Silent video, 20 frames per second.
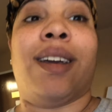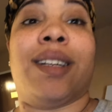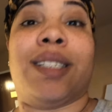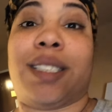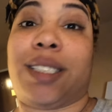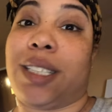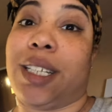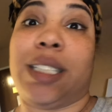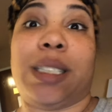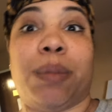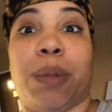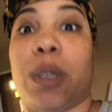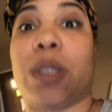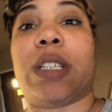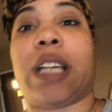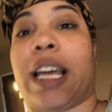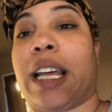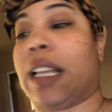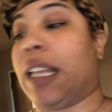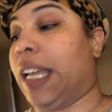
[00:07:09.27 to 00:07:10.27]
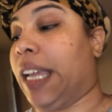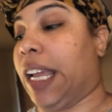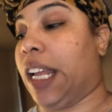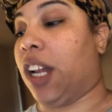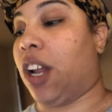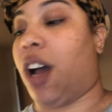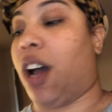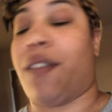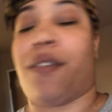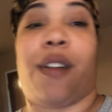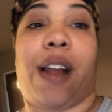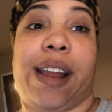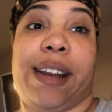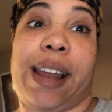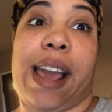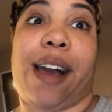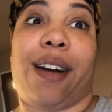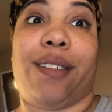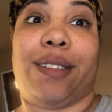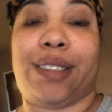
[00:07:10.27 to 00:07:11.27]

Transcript: she's most likely getting off right now.